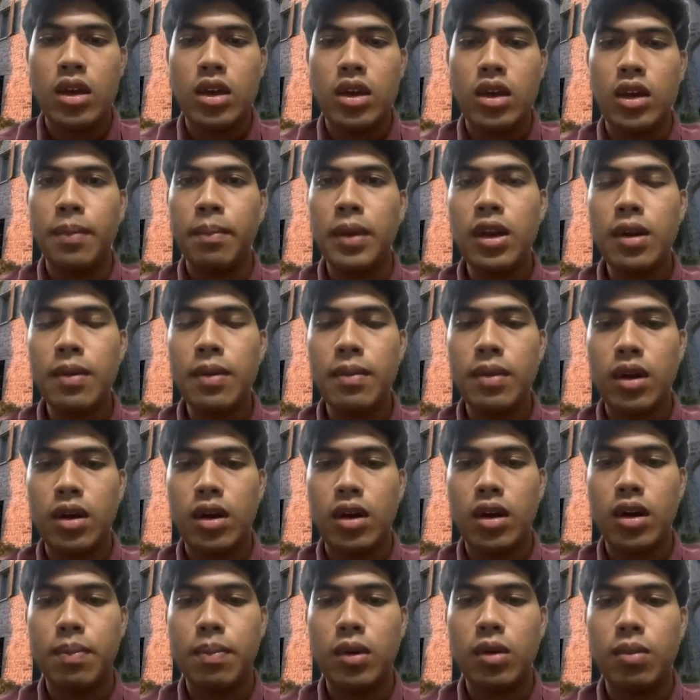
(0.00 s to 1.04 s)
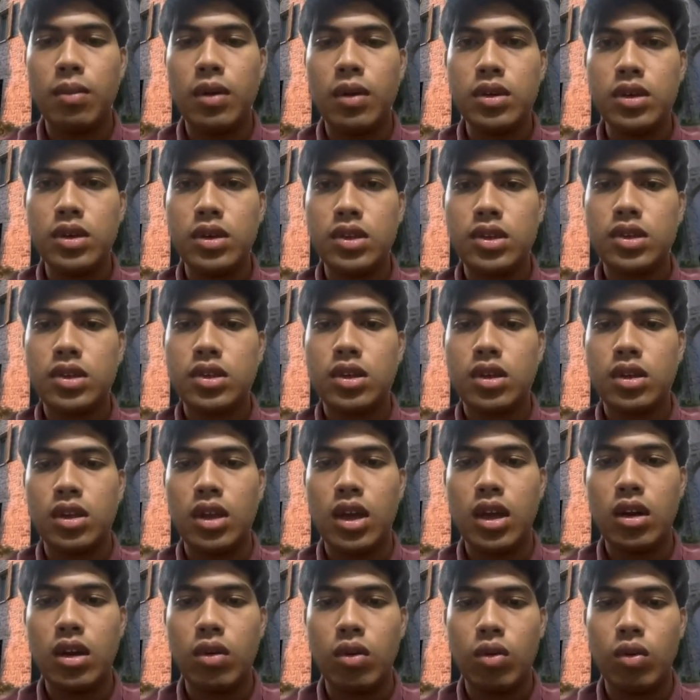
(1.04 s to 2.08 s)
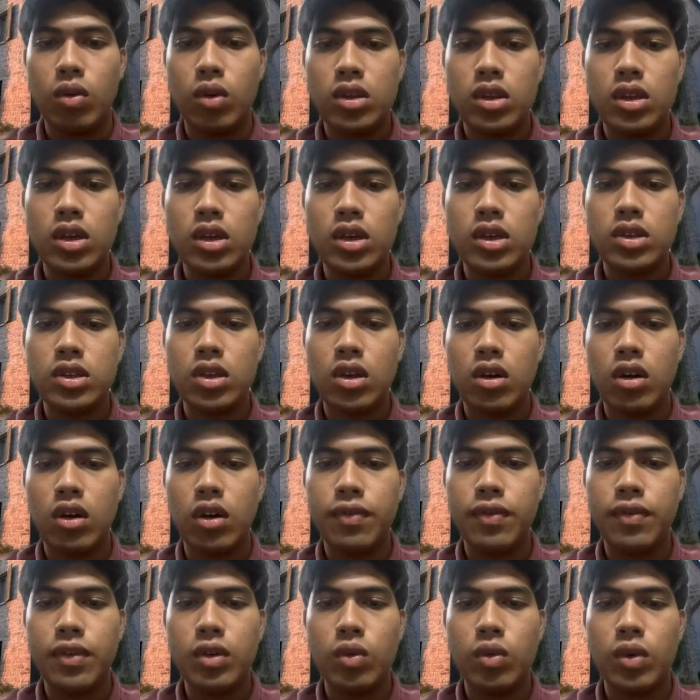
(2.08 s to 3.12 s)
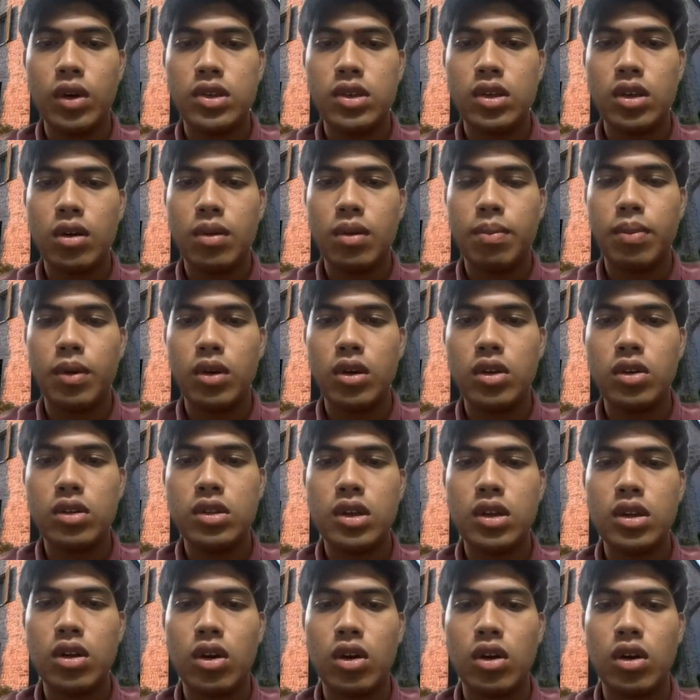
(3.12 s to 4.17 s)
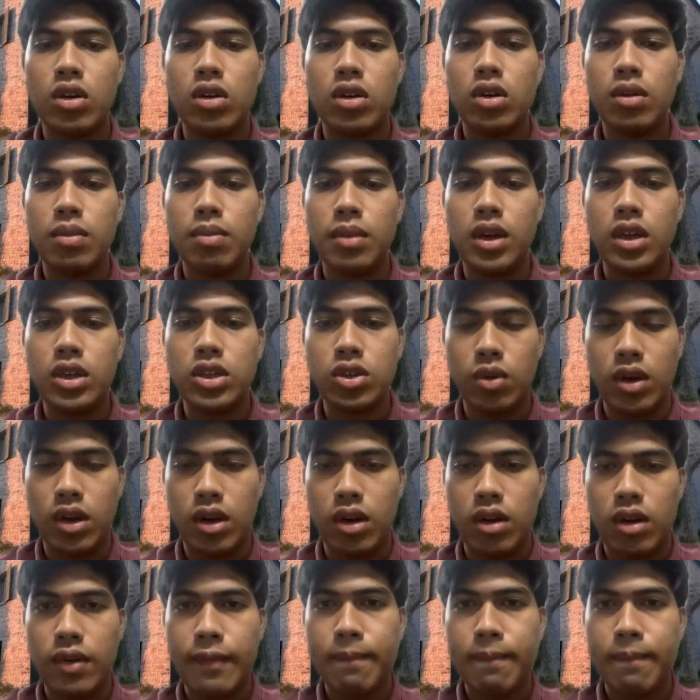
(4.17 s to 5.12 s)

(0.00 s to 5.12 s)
The main problem is that water is often waste, polluted, or not managed well.